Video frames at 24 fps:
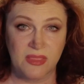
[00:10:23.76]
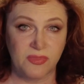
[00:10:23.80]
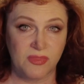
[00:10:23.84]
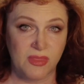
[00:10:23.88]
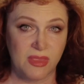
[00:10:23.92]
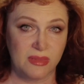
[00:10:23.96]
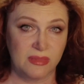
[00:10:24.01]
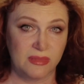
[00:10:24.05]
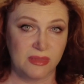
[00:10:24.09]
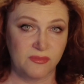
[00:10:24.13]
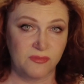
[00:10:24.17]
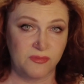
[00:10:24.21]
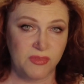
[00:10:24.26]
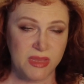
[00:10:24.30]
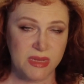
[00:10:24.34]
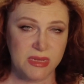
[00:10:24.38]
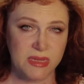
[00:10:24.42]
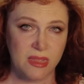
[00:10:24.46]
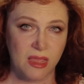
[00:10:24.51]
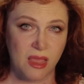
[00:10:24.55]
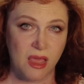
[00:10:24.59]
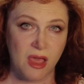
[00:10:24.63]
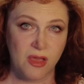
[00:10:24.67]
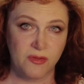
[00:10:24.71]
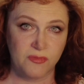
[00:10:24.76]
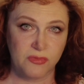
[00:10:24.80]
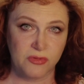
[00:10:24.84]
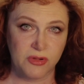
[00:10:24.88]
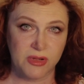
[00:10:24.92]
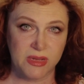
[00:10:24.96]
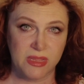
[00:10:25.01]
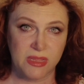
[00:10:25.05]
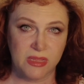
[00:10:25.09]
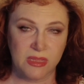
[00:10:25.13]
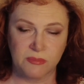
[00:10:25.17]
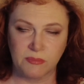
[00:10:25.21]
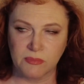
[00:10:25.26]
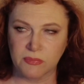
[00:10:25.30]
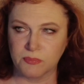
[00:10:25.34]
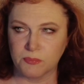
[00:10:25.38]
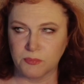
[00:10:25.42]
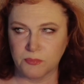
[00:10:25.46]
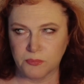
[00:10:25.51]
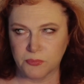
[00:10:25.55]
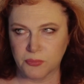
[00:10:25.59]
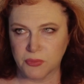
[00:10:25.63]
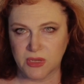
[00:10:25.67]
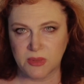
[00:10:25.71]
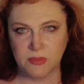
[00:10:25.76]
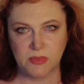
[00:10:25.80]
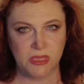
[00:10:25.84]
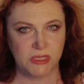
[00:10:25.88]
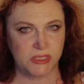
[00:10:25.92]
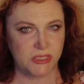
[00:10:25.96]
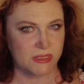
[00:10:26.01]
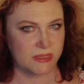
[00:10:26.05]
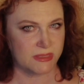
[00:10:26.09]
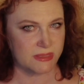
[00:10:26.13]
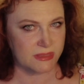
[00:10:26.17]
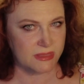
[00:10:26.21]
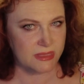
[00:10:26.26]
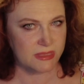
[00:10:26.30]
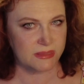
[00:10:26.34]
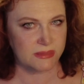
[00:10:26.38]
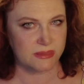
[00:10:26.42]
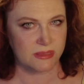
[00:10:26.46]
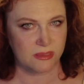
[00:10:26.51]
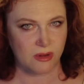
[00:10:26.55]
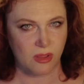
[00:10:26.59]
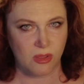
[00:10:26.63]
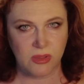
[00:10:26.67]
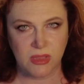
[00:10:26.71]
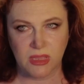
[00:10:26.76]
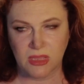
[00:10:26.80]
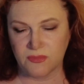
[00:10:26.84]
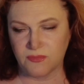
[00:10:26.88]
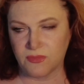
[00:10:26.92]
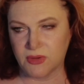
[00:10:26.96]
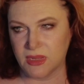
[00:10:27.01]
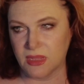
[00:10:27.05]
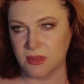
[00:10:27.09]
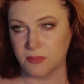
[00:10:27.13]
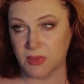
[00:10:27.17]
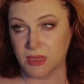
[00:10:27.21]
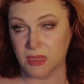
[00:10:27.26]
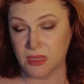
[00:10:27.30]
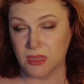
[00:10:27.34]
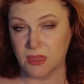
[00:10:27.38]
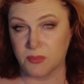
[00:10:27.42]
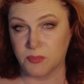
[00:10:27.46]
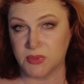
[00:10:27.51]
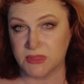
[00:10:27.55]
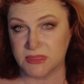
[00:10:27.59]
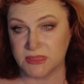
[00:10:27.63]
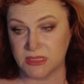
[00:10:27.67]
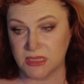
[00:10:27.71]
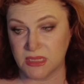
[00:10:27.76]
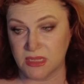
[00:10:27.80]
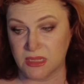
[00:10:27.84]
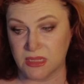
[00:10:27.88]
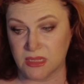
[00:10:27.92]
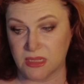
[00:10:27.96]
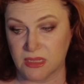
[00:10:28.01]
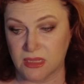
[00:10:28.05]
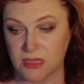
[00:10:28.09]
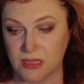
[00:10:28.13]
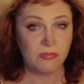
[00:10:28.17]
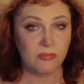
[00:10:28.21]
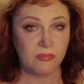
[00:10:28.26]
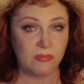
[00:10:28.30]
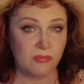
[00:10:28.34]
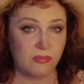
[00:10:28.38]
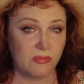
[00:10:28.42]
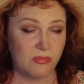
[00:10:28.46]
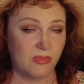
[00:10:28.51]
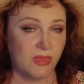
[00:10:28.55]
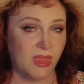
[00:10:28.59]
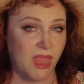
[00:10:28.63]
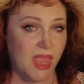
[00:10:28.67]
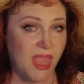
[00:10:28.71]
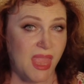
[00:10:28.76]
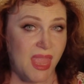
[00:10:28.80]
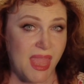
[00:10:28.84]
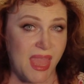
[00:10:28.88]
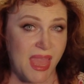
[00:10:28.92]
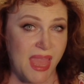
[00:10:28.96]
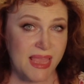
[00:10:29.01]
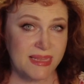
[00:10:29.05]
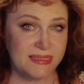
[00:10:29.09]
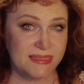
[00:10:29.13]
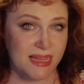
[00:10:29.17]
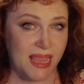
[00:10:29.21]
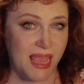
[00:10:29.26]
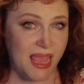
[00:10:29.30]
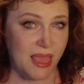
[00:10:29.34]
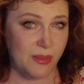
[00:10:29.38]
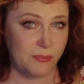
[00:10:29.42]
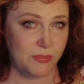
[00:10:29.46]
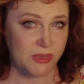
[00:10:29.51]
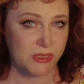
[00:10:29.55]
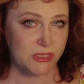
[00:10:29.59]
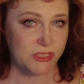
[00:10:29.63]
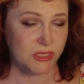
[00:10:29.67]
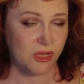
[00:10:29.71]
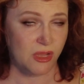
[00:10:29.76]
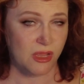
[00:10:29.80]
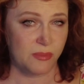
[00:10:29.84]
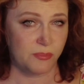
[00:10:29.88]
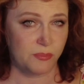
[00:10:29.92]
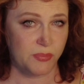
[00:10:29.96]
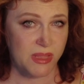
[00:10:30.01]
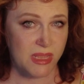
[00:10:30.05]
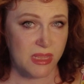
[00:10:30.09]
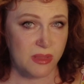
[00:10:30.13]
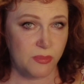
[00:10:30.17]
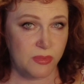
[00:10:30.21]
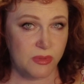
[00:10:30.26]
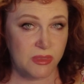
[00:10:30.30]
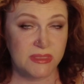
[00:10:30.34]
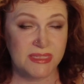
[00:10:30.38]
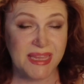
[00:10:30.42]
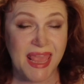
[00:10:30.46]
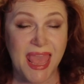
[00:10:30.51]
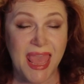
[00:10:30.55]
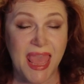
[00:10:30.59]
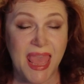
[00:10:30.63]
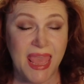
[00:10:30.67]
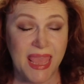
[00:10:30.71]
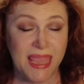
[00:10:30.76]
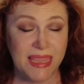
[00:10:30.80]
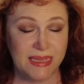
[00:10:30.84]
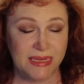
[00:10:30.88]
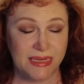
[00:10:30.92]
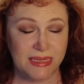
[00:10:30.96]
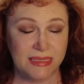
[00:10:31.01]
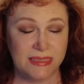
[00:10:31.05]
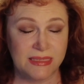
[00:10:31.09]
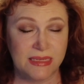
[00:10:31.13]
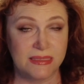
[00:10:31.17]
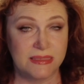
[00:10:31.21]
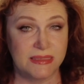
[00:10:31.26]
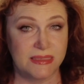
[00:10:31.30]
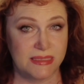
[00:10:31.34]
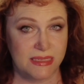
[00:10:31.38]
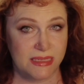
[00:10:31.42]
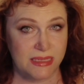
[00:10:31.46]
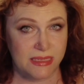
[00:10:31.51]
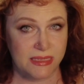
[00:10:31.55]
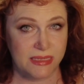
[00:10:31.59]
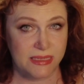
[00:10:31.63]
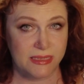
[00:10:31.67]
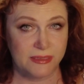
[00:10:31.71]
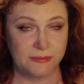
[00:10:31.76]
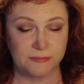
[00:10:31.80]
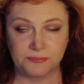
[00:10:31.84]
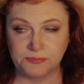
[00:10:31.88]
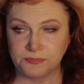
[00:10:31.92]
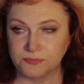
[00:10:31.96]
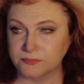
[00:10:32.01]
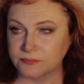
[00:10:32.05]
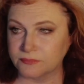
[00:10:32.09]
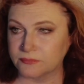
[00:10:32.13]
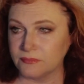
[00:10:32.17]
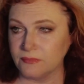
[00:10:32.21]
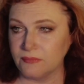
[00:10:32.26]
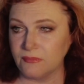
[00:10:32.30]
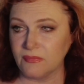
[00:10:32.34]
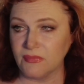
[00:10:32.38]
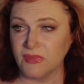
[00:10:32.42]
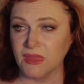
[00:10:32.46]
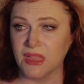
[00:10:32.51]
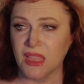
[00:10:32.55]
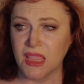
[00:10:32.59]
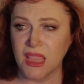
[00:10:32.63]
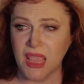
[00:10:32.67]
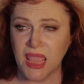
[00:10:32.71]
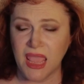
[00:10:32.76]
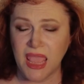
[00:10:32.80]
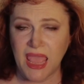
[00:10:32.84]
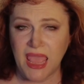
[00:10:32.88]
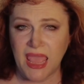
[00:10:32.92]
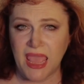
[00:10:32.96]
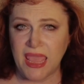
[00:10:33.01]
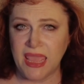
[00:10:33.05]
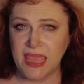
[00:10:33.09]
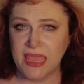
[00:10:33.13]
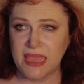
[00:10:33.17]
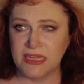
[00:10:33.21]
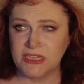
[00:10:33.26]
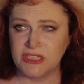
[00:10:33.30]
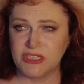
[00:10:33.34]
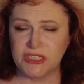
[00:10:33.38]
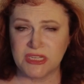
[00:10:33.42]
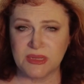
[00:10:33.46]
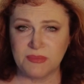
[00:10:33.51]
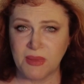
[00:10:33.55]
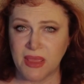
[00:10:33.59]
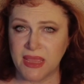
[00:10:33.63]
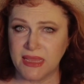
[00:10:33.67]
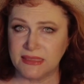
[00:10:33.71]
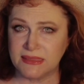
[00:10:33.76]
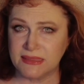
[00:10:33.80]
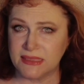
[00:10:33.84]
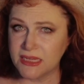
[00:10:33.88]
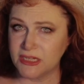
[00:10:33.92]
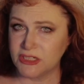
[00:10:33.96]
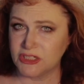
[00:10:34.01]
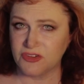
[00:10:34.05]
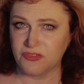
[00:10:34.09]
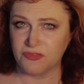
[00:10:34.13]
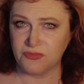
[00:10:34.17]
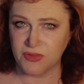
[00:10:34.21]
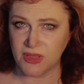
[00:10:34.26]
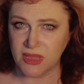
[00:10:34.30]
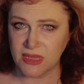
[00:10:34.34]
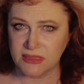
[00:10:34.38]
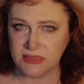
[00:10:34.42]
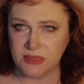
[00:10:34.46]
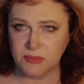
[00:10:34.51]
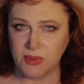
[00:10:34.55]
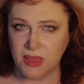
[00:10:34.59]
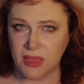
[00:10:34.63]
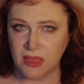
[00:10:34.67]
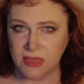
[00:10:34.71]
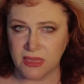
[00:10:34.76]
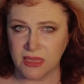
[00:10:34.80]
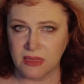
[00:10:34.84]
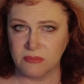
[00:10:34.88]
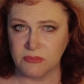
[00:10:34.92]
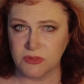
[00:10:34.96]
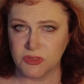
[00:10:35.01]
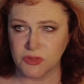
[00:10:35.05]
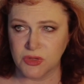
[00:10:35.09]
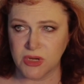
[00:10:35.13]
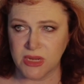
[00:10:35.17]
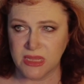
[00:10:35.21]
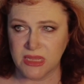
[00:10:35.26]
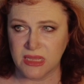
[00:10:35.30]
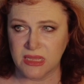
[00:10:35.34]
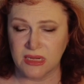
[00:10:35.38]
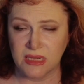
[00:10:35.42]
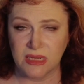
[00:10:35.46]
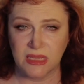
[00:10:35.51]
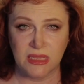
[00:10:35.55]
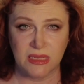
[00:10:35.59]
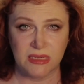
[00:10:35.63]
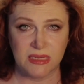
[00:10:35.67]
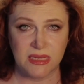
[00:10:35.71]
that Lavinia offered him, pretty much insisted on giving him a cup of tea. As it happened, John Peebles hated tea, and she made such a fuss about him drinking it